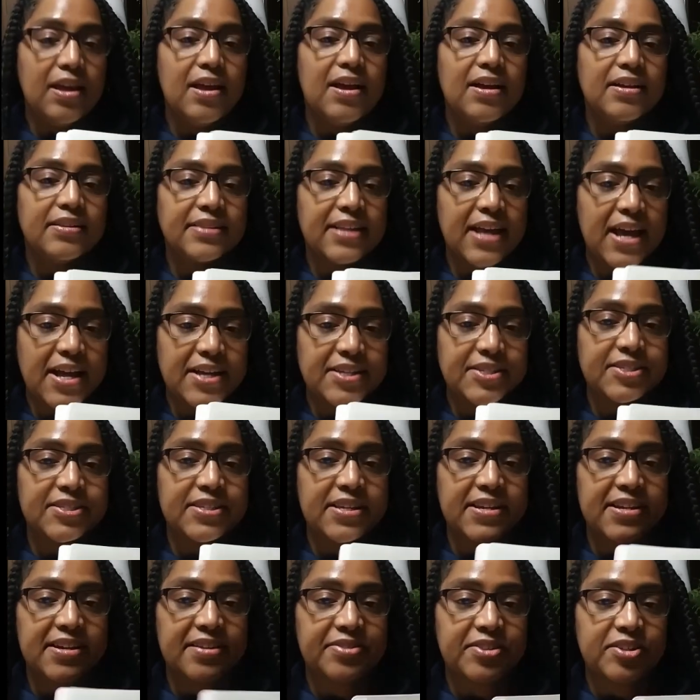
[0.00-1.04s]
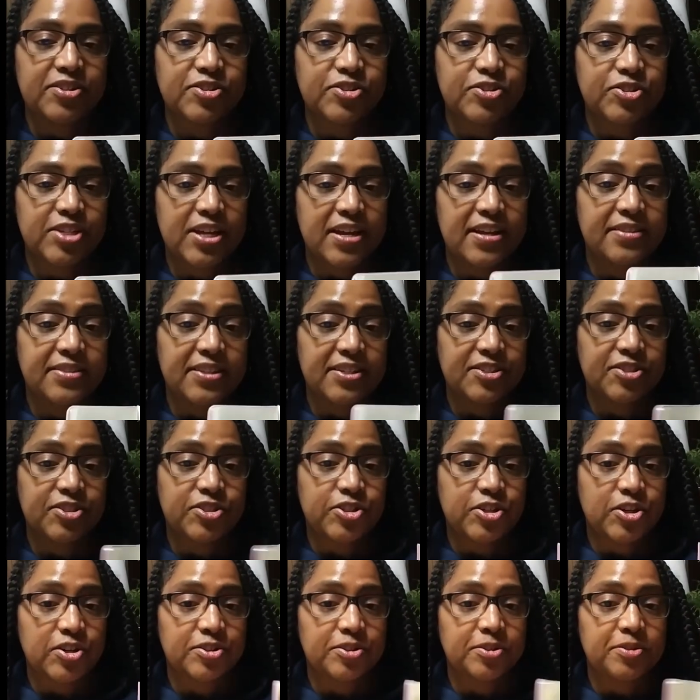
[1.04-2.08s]
Lastly, in this
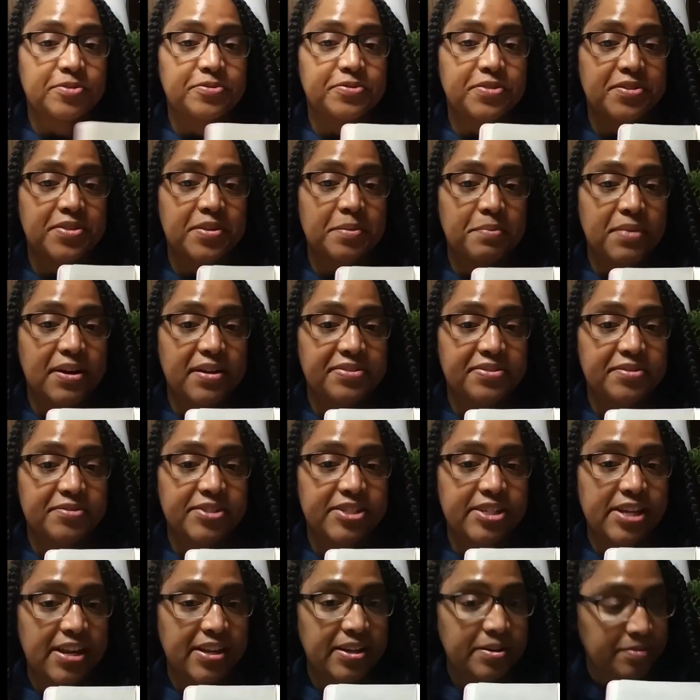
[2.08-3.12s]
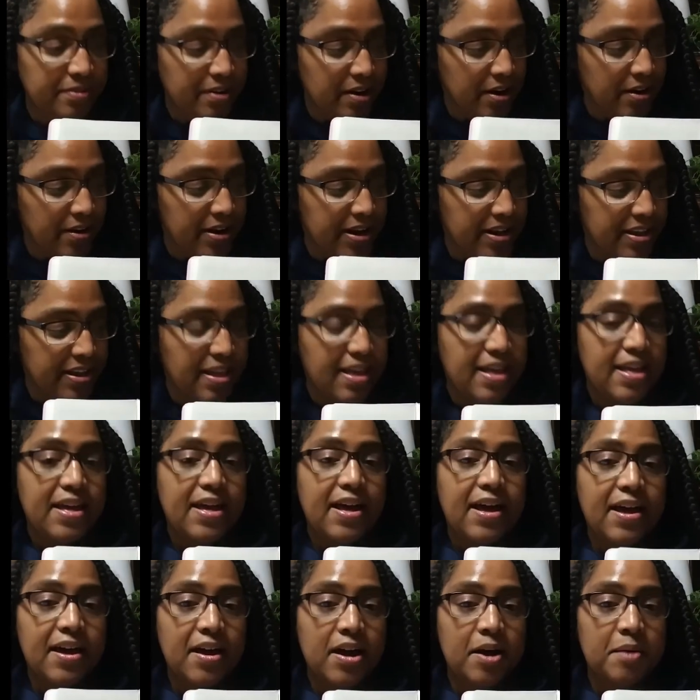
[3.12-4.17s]
journal for the month of January,
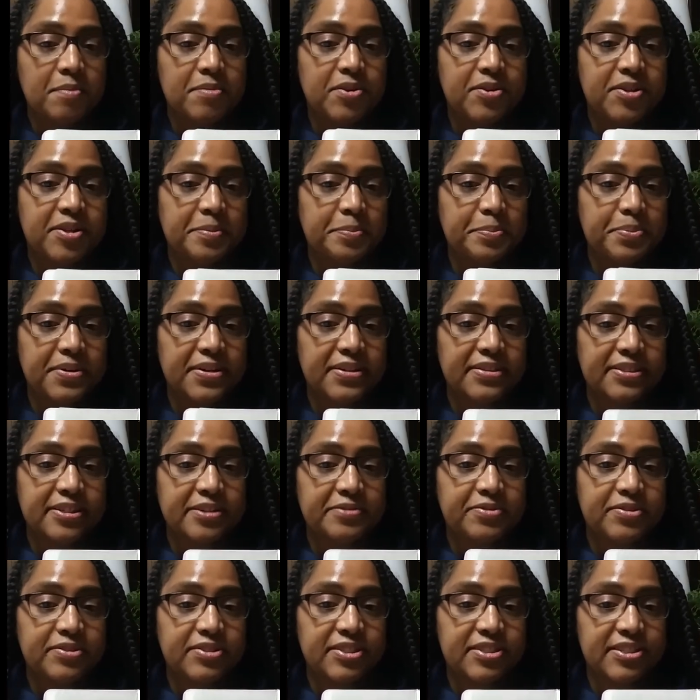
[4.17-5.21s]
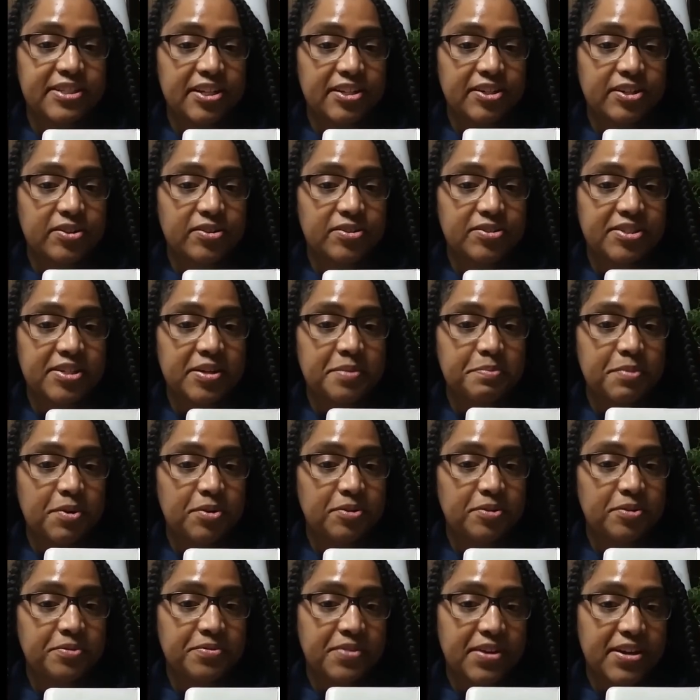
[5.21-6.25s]
you can put different stickers and
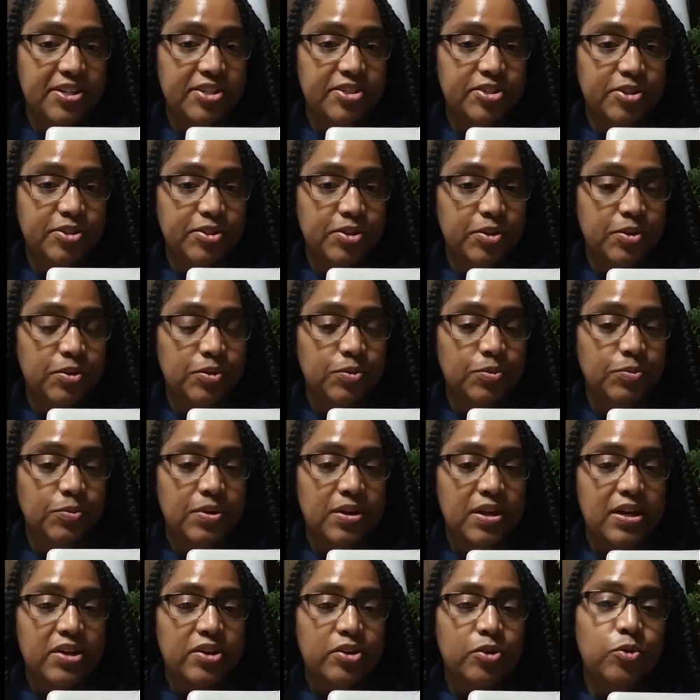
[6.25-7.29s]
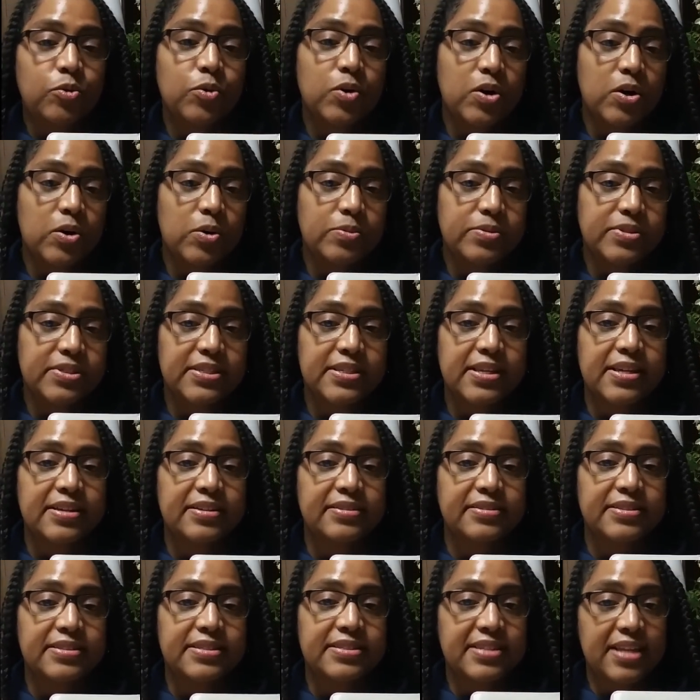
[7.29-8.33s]
motivational quotes
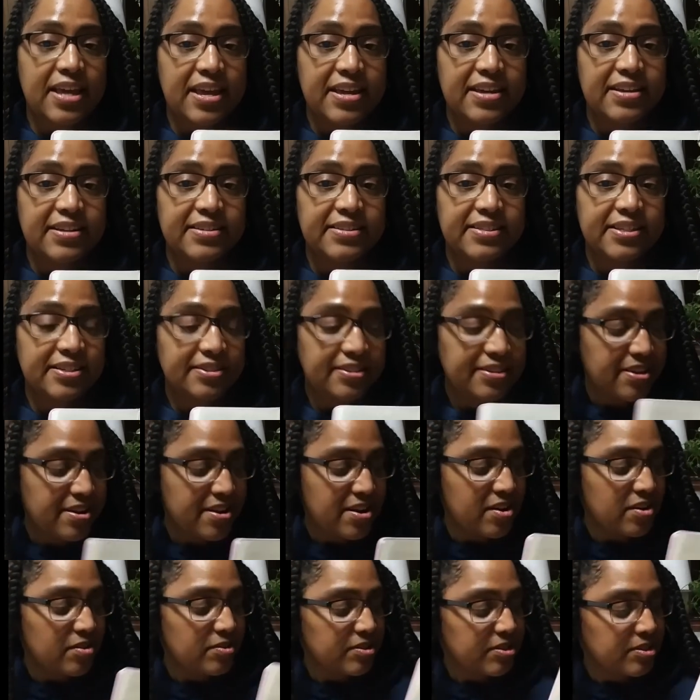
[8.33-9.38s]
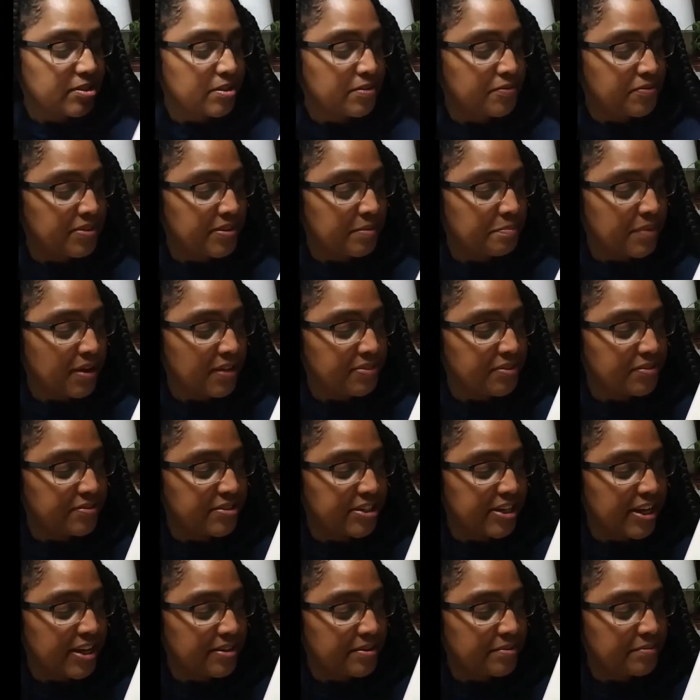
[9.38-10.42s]
and sayings in here. So for the month of
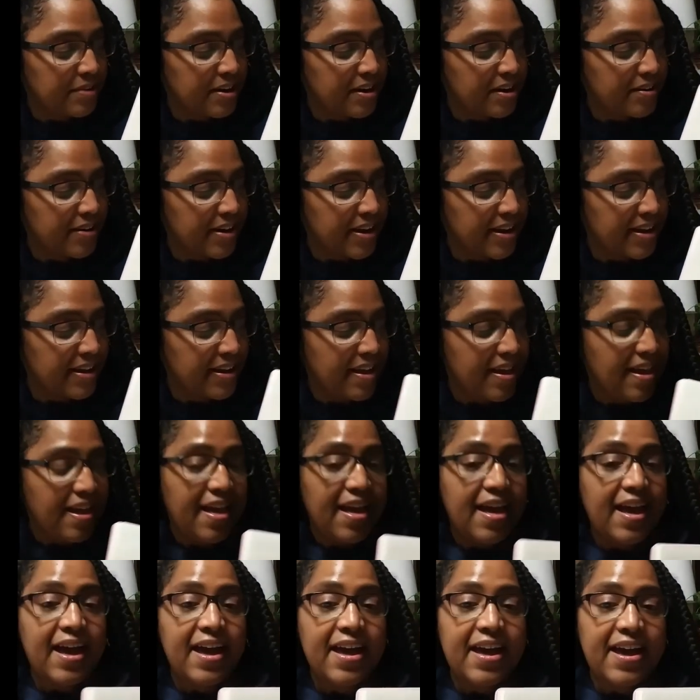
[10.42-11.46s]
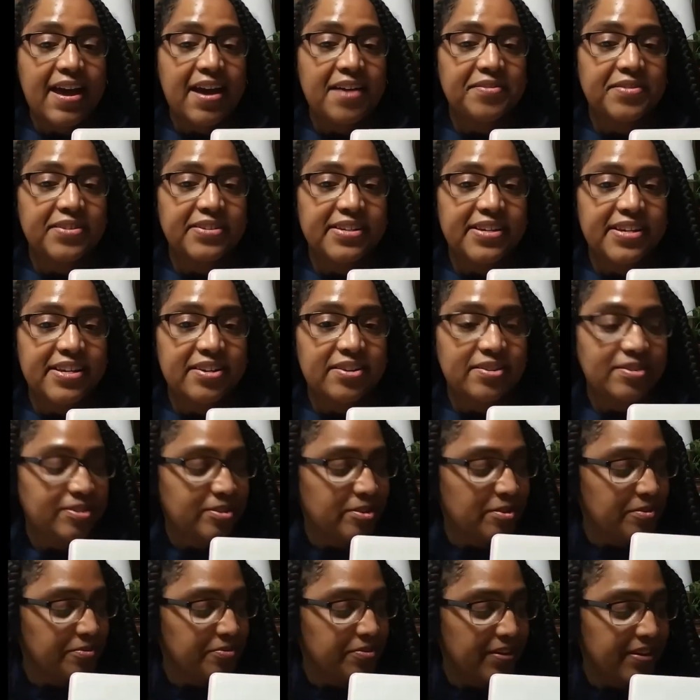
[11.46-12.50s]
January, I have in here,
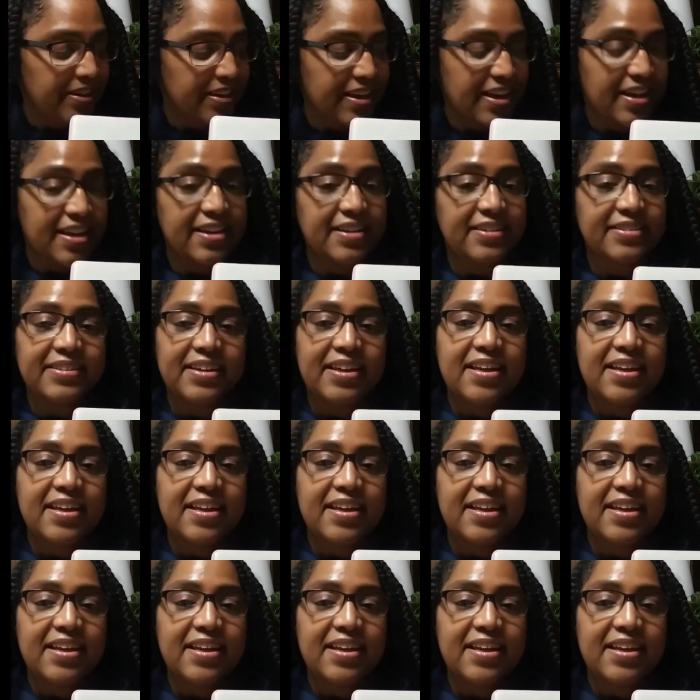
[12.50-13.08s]
don't forget